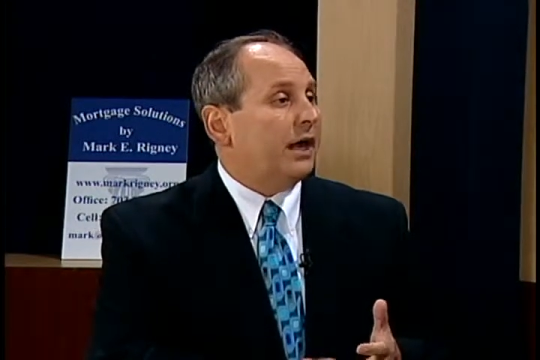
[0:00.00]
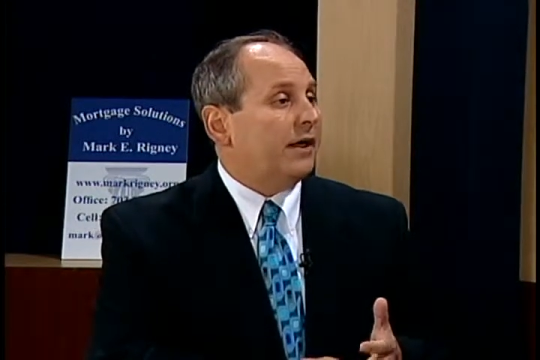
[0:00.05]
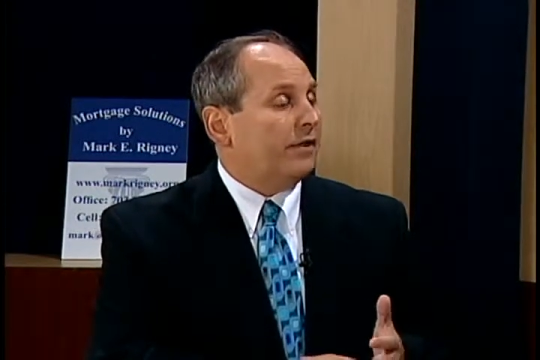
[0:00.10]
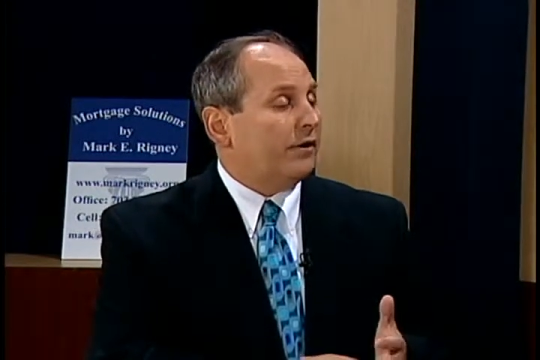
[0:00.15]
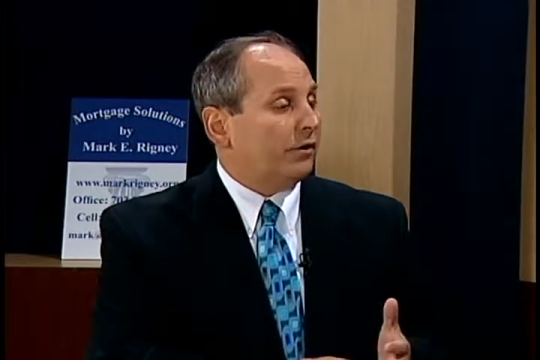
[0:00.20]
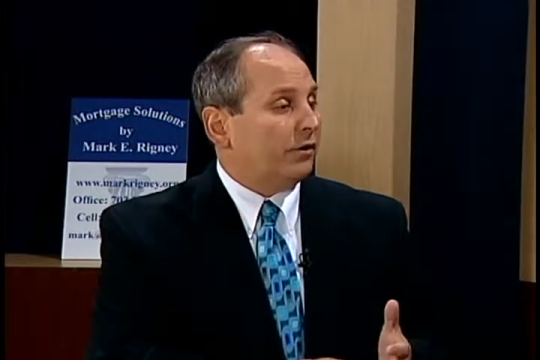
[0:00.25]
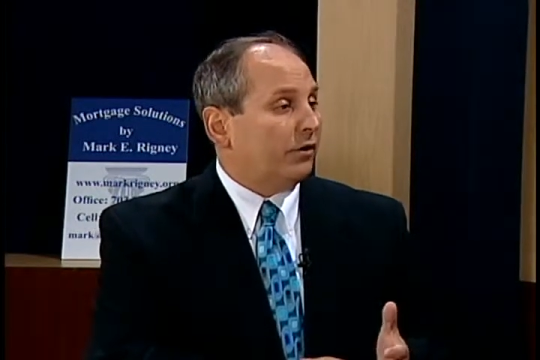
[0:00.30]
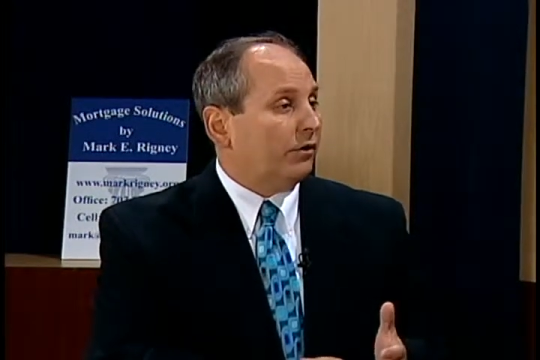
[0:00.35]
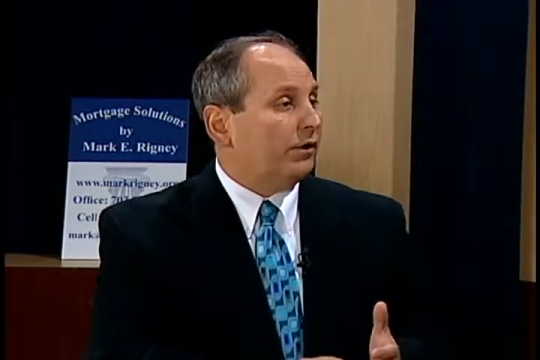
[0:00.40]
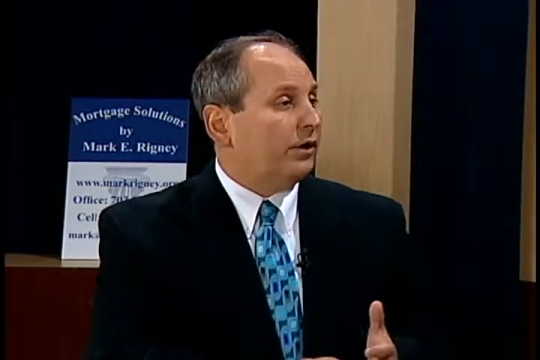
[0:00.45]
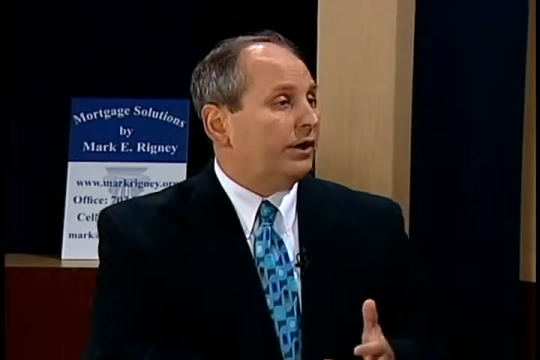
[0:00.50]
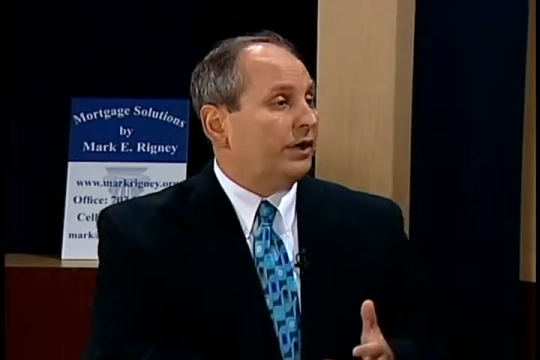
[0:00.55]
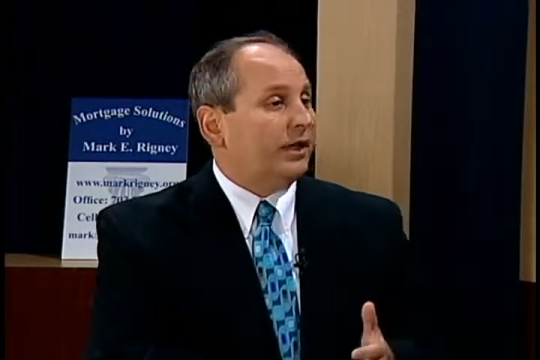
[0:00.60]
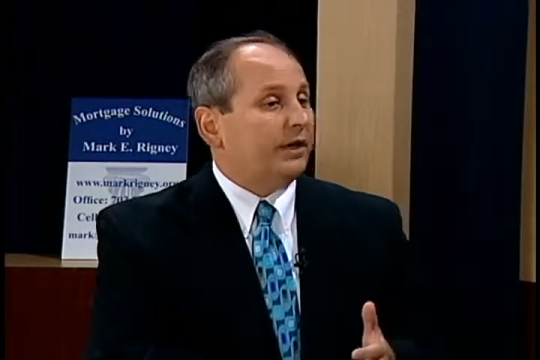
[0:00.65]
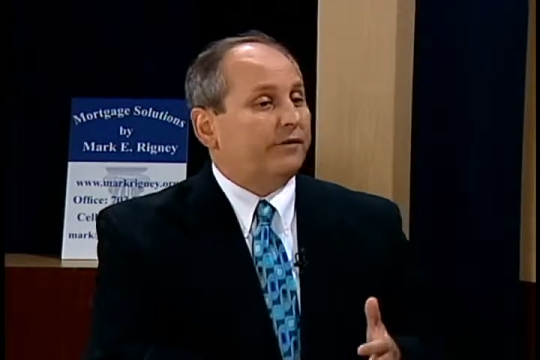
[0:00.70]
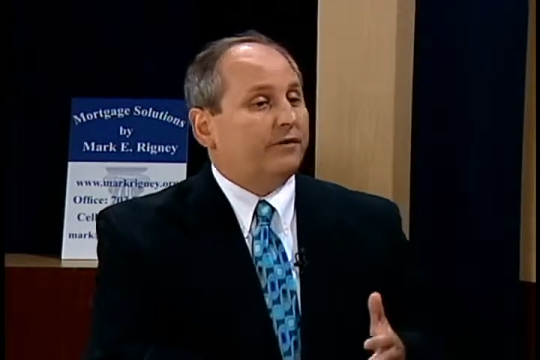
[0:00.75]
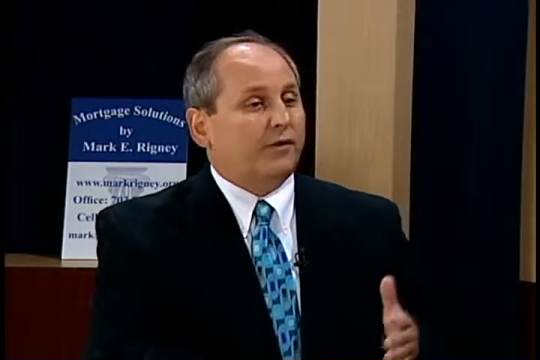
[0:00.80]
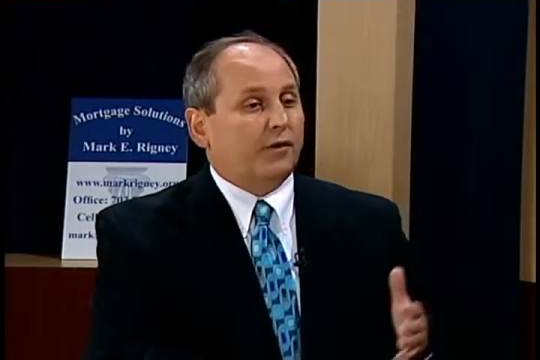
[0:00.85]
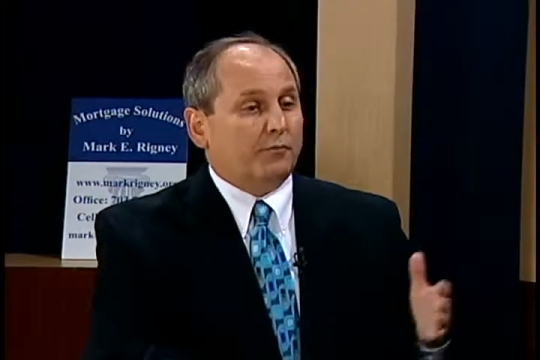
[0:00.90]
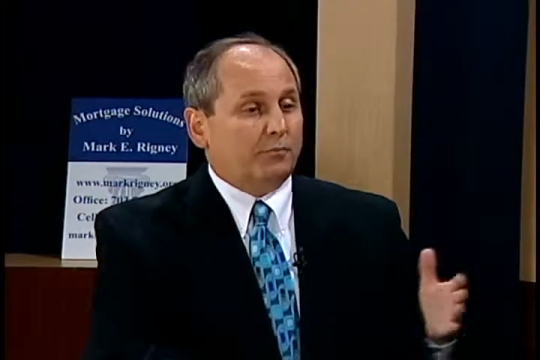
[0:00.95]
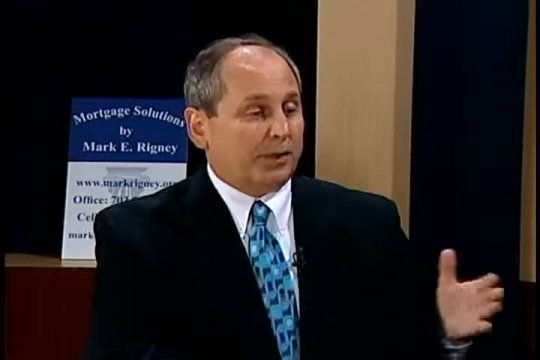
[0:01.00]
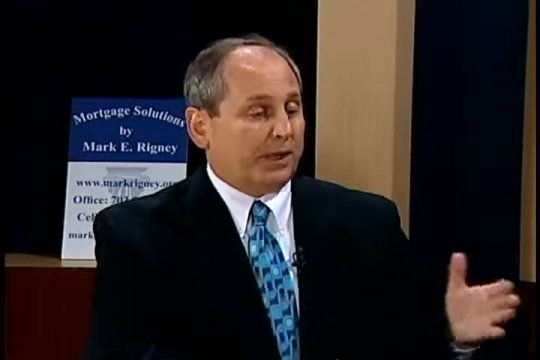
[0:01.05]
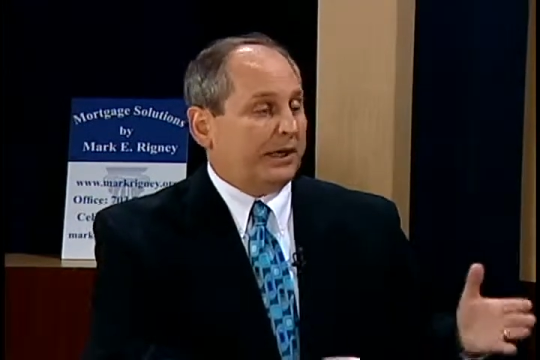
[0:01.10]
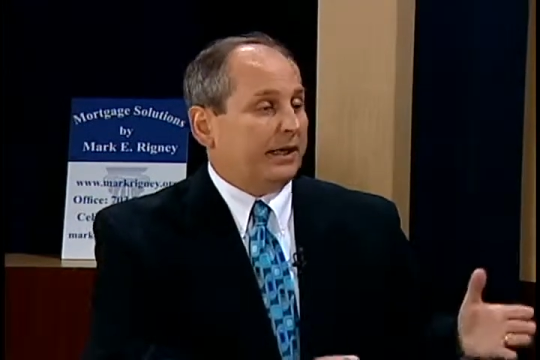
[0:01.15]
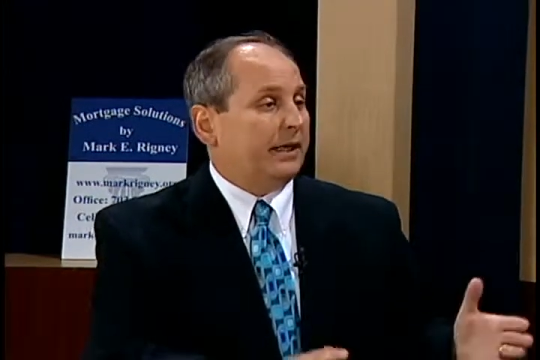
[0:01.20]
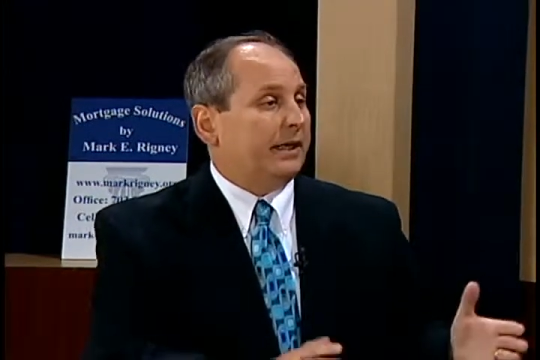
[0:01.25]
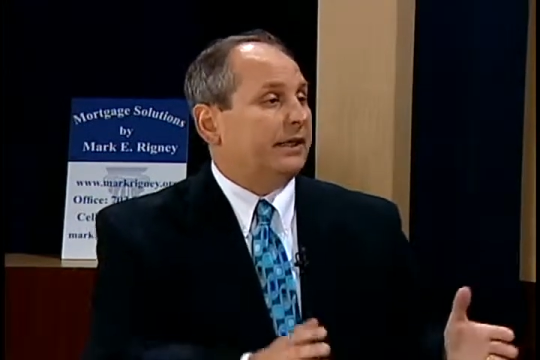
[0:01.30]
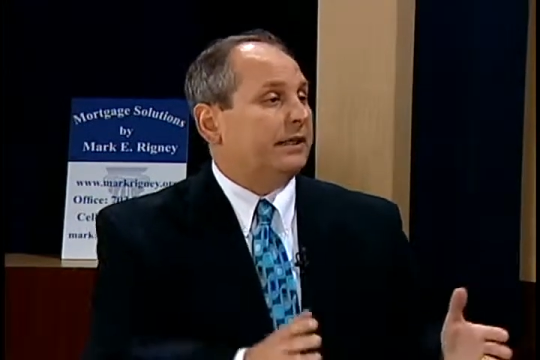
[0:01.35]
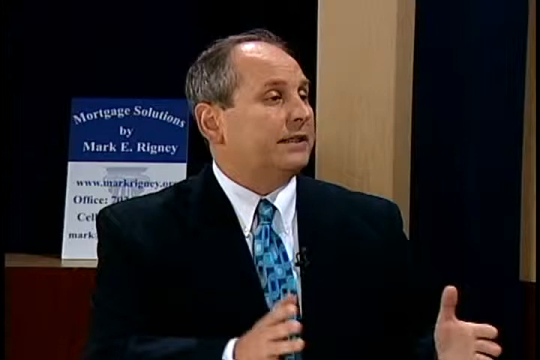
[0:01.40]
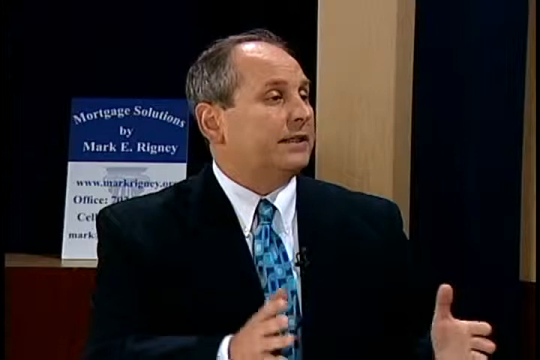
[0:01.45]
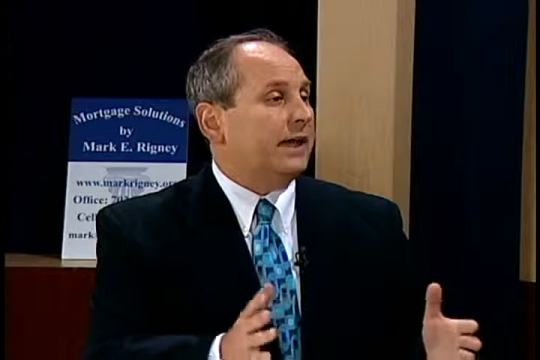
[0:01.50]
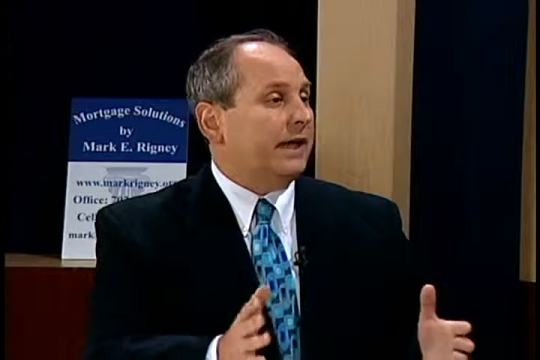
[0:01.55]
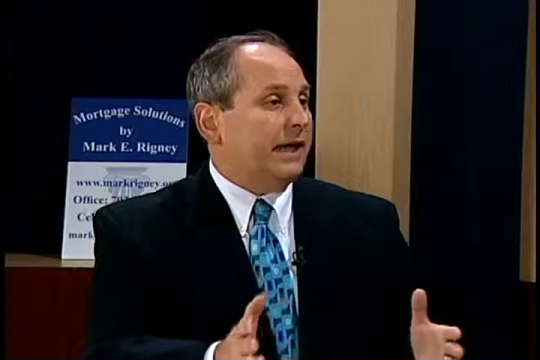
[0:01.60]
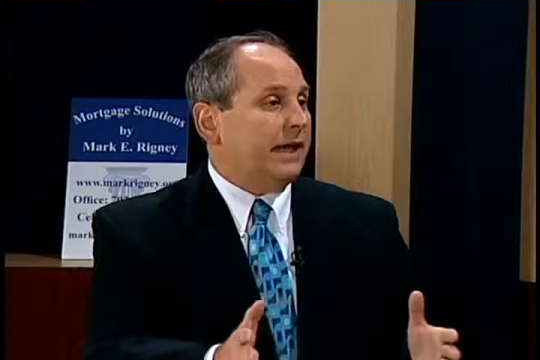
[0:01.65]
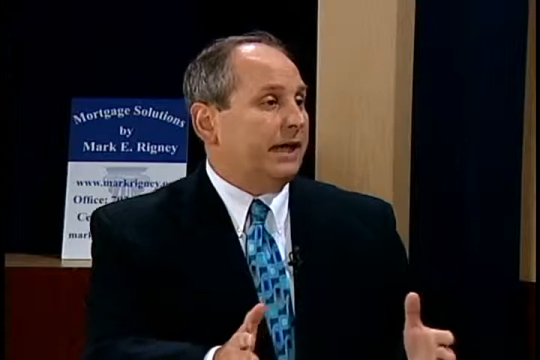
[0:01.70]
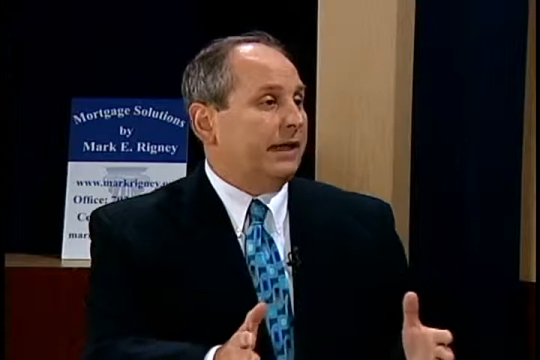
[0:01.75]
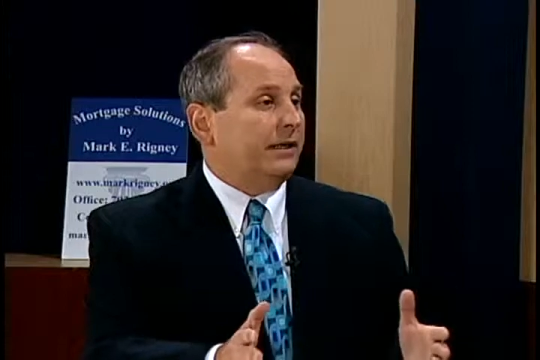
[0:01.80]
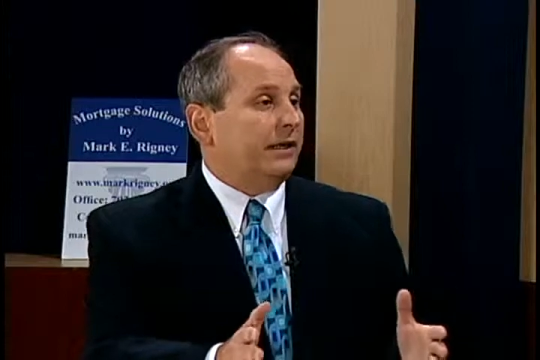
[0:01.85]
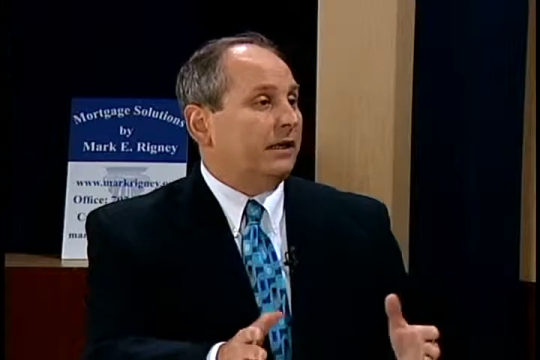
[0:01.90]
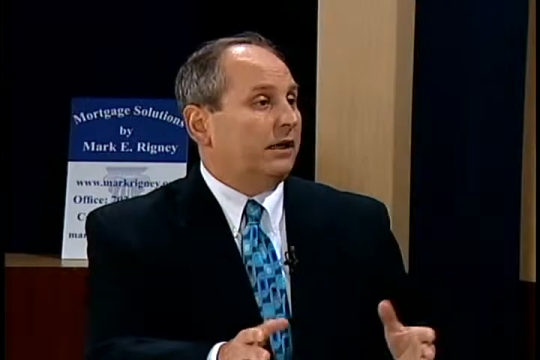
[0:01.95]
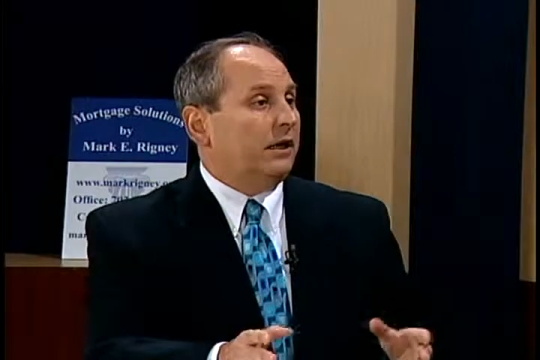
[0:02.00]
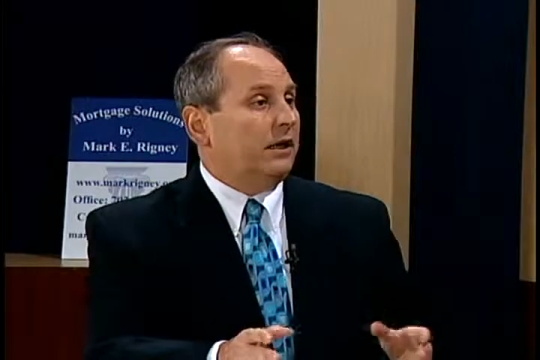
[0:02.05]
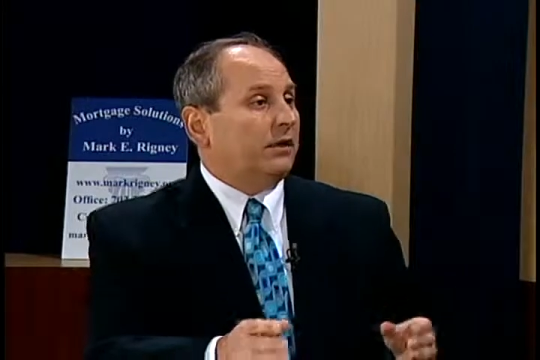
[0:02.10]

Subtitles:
they're going to need from beginning to end.